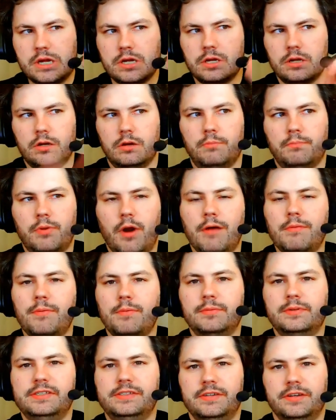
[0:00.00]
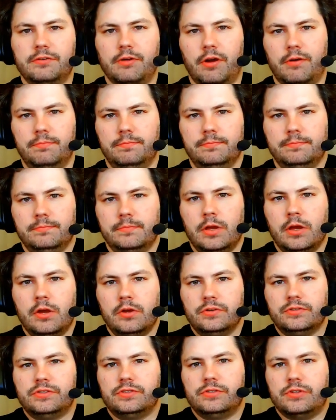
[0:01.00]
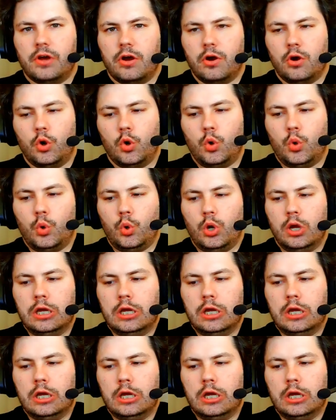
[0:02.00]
probably zero. So